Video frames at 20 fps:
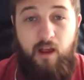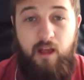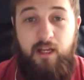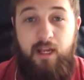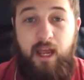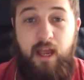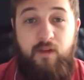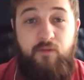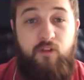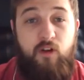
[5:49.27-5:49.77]

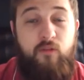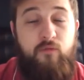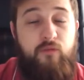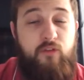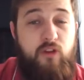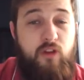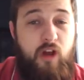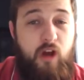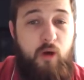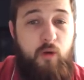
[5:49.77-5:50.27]
Okay, I've gone
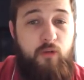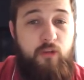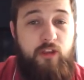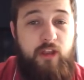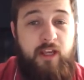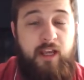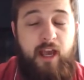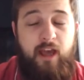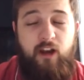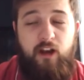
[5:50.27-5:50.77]
through the whole
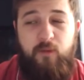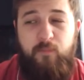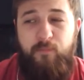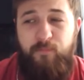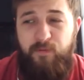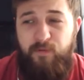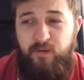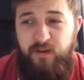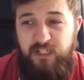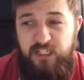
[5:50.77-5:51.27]
thing, and
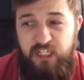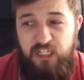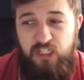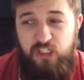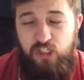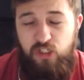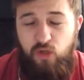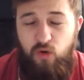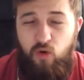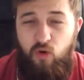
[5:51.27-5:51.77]
I'm pretty
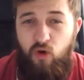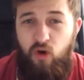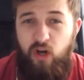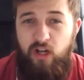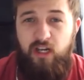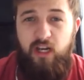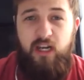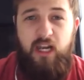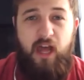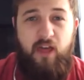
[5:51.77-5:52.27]
sure
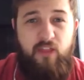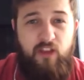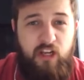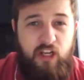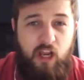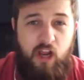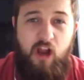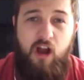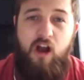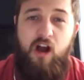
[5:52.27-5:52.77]
on another
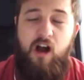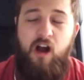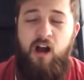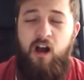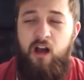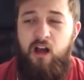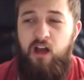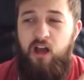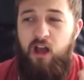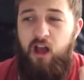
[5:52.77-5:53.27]

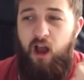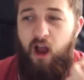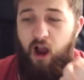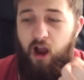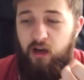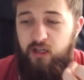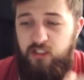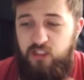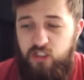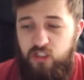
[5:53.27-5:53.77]
car,
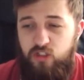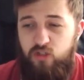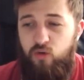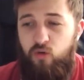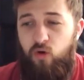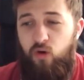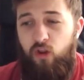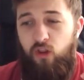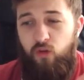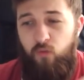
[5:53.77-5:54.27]
I
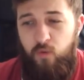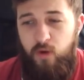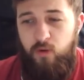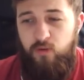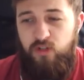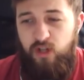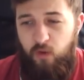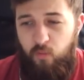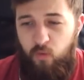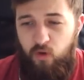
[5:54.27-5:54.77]
saw the
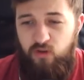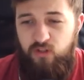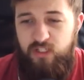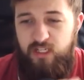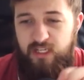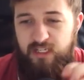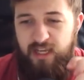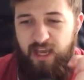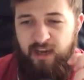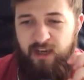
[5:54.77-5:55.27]
wheels I
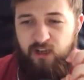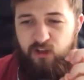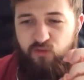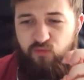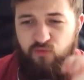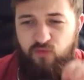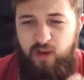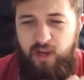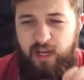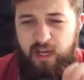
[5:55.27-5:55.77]
wanted, and
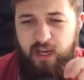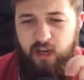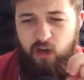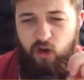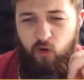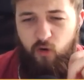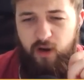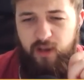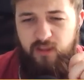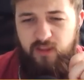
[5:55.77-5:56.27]
it's really
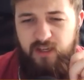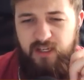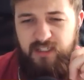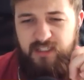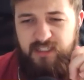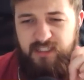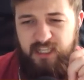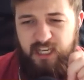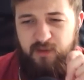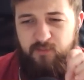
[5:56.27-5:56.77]
annoying that
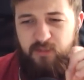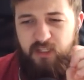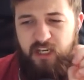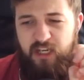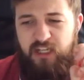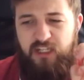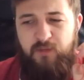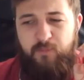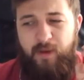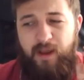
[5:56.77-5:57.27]
it seems
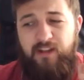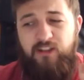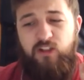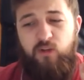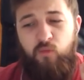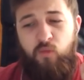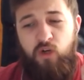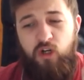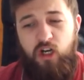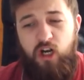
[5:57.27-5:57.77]
that it depends
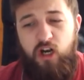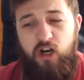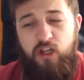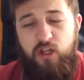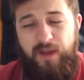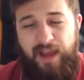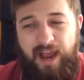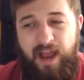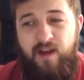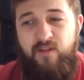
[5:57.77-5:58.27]
on what car
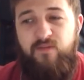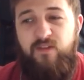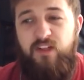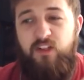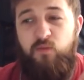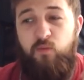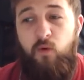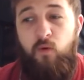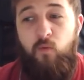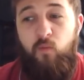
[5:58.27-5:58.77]
you have
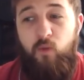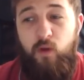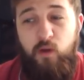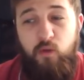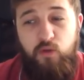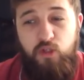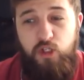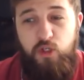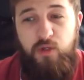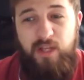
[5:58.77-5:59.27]
as what
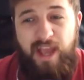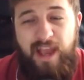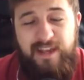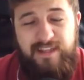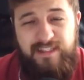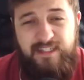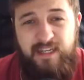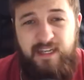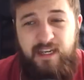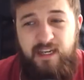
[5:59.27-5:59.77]
wheels you
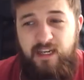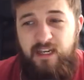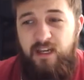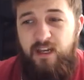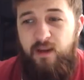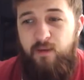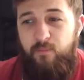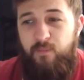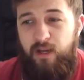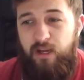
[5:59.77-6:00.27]
get,
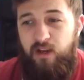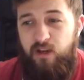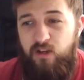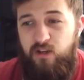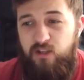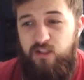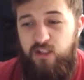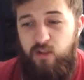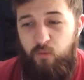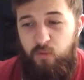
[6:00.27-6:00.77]

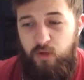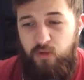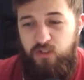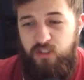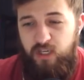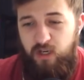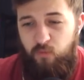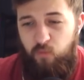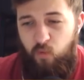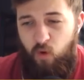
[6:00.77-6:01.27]
because the
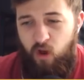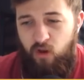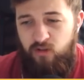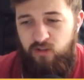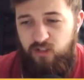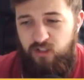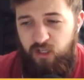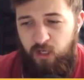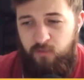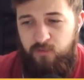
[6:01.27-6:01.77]
wheels that I
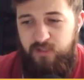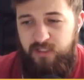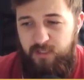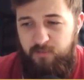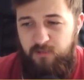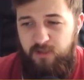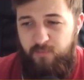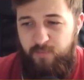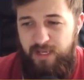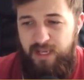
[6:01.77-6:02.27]
want don't
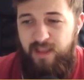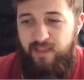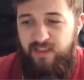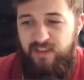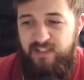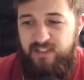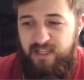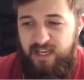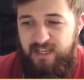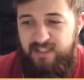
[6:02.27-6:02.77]
seem to be in
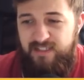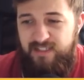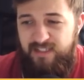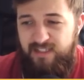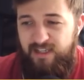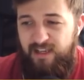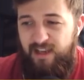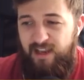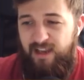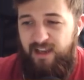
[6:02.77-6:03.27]
this
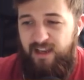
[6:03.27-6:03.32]
list,